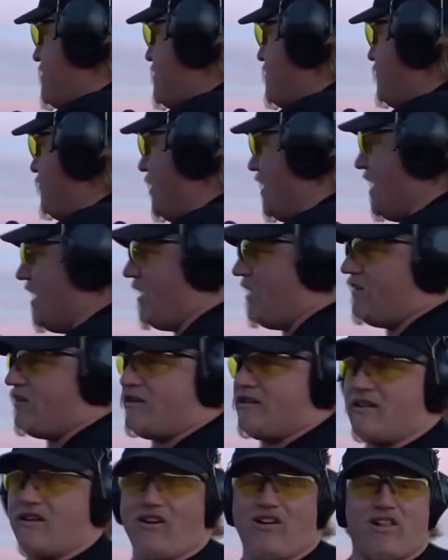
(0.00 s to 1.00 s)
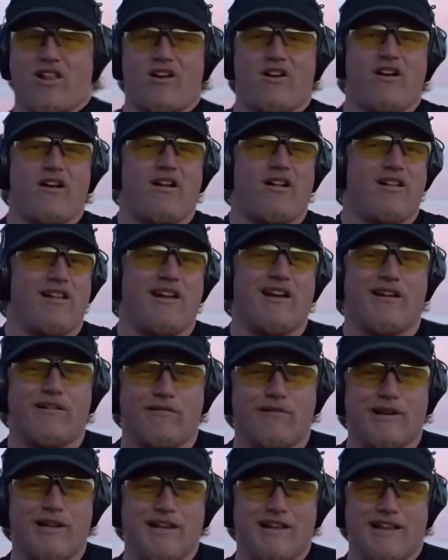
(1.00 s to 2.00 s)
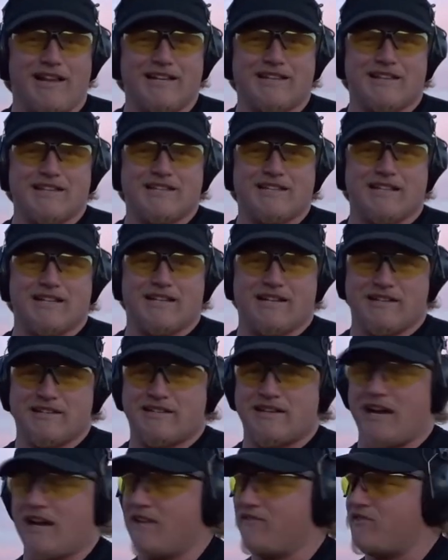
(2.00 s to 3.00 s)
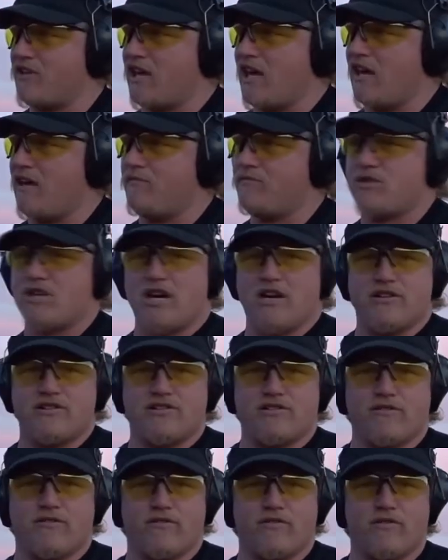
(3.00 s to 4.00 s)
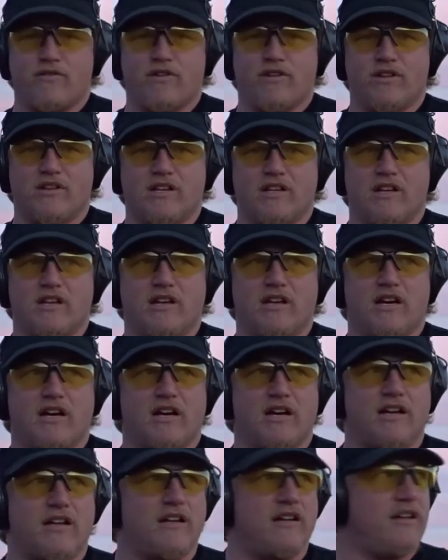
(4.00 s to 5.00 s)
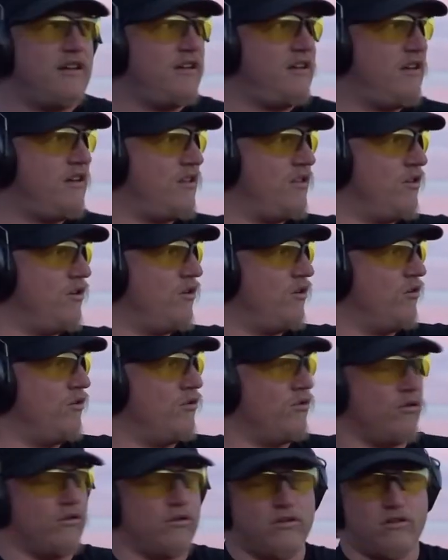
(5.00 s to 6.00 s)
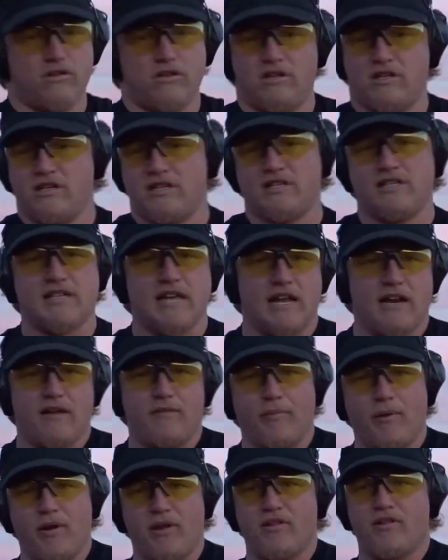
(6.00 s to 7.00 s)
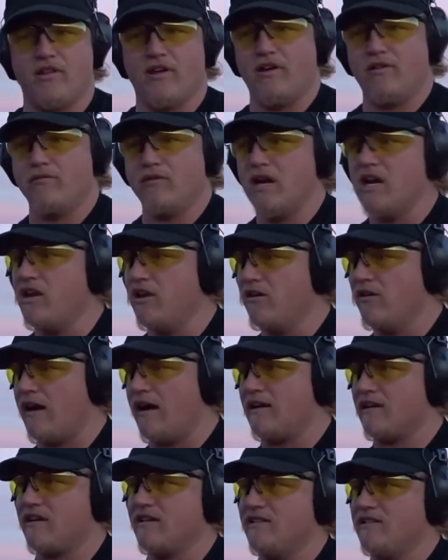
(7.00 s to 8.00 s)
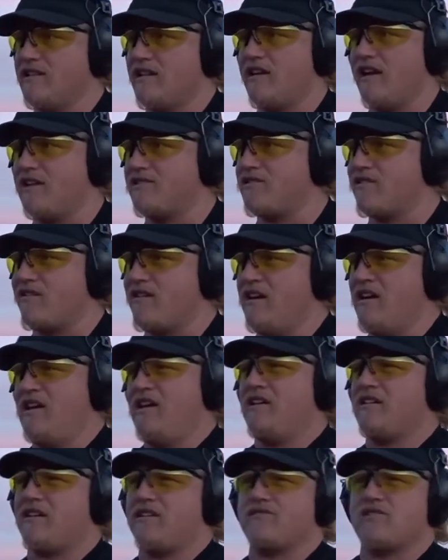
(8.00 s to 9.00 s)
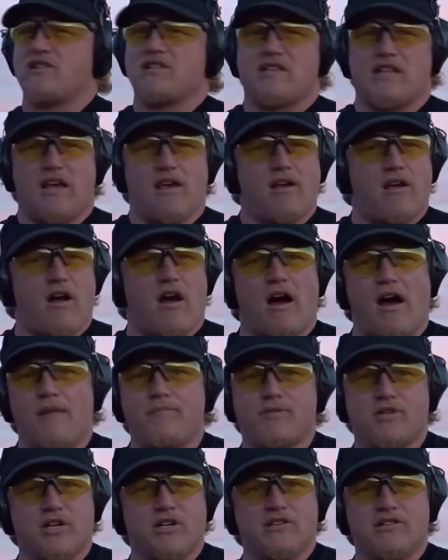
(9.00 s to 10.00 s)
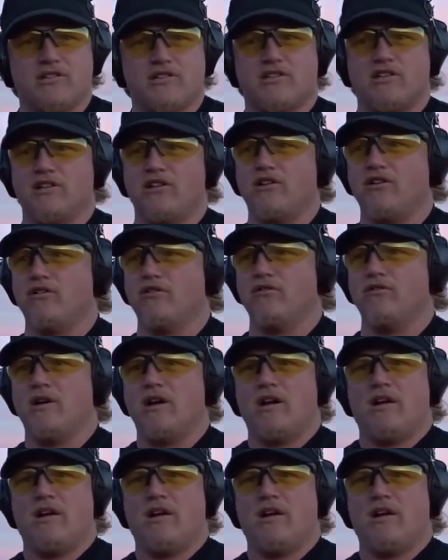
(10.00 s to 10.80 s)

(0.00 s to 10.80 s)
But all in all, I really like these things. Kind of a game changer for the uh, the whole setup that we do out here in the desert. It gives us the options to do